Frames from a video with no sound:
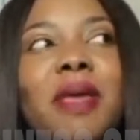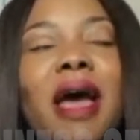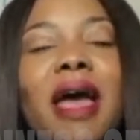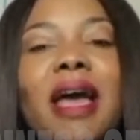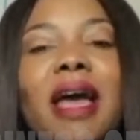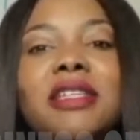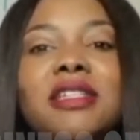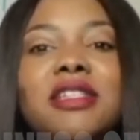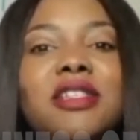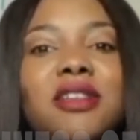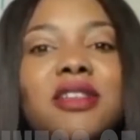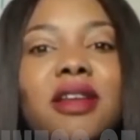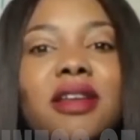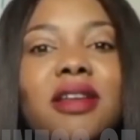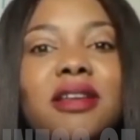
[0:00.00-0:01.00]
I actually
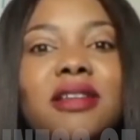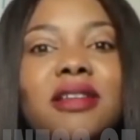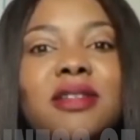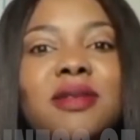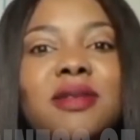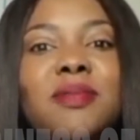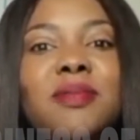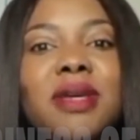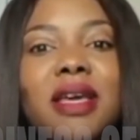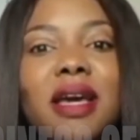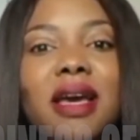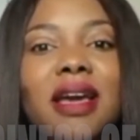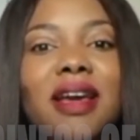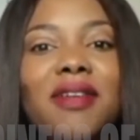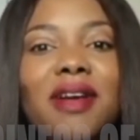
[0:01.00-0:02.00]
studied
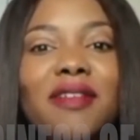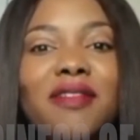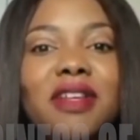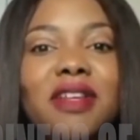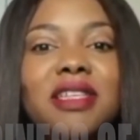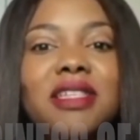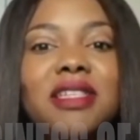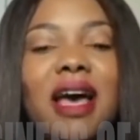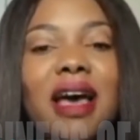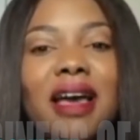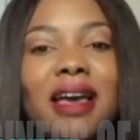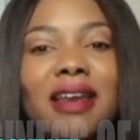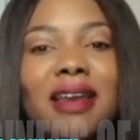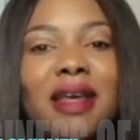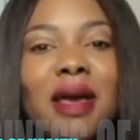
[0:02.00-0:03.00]
media and graphic
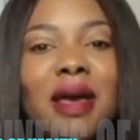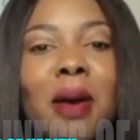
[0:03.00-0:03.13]
design,